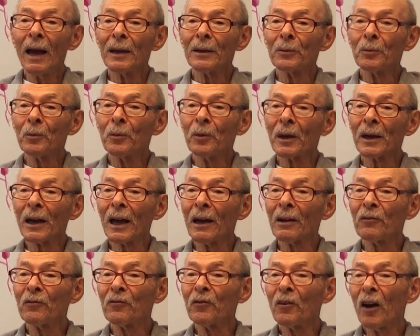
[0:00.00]
And when
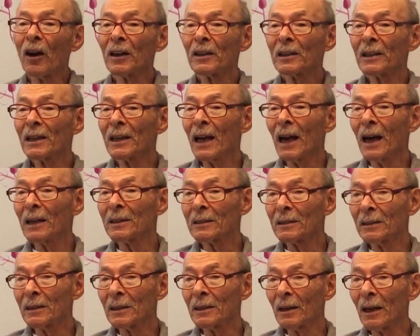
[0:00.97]
I finally
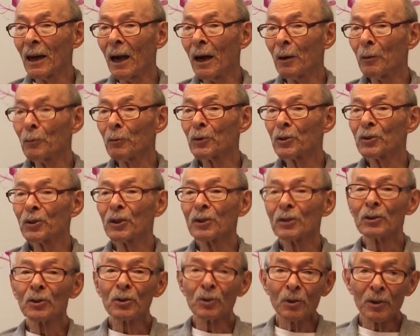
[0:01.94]
got there, I was
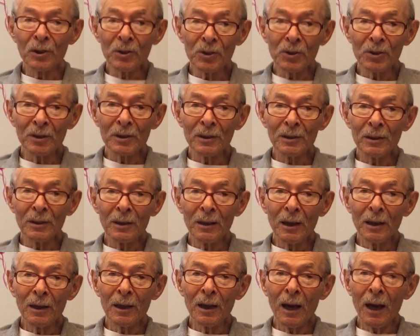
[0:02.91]
exhausted.
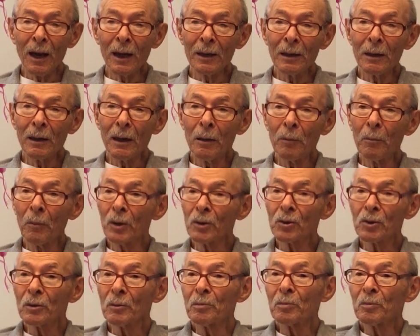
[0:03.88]
I
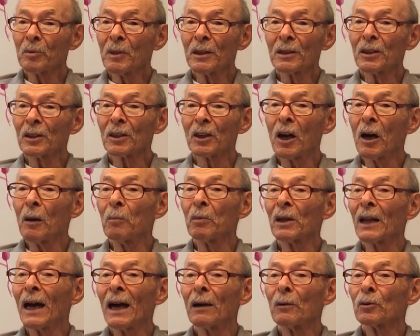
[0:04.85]
must have spent a
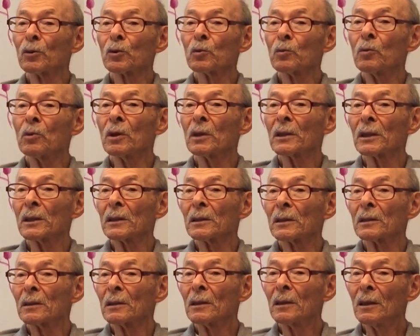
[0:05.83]
couple hours
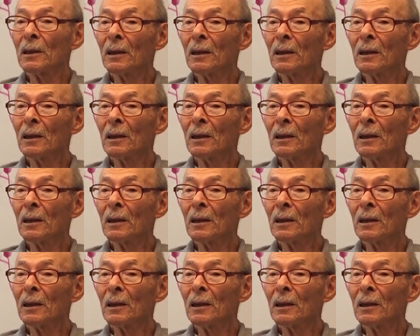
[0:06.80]
walking.